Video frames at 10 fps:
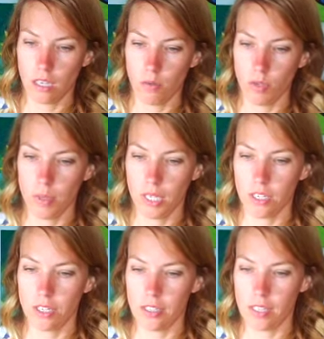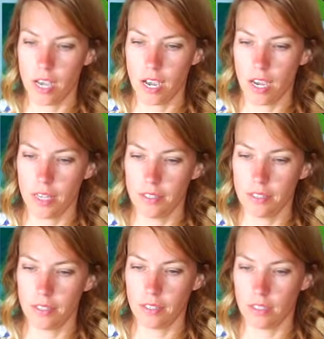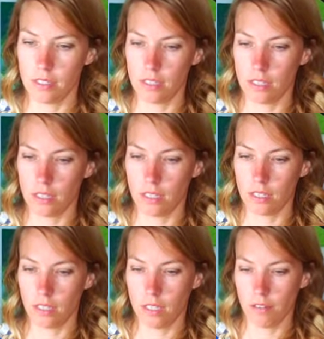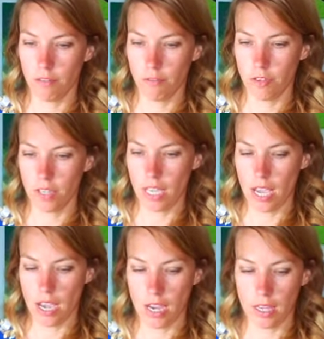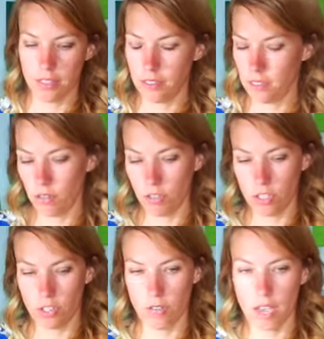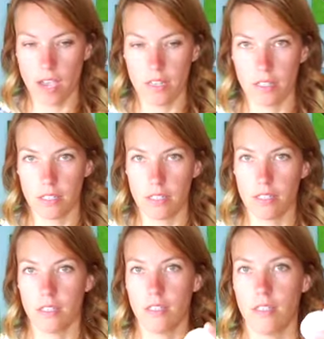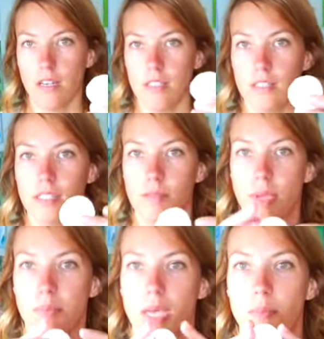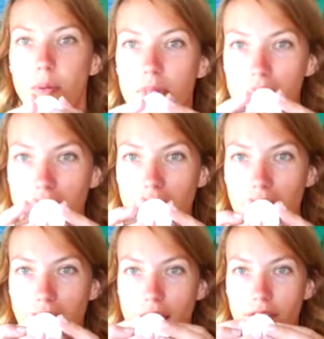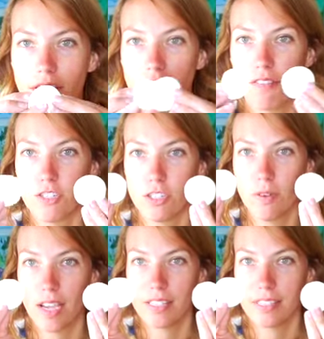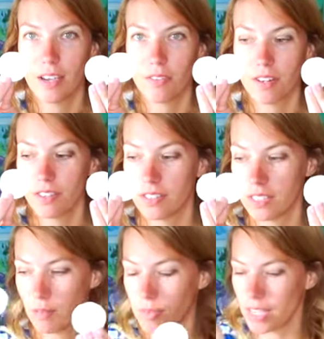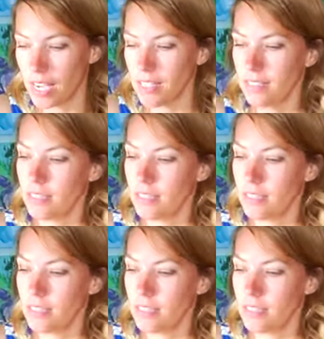would be a good size for the eyes, you could do that. Since my paper was cut in half, I have 2 eyes now that are the same size.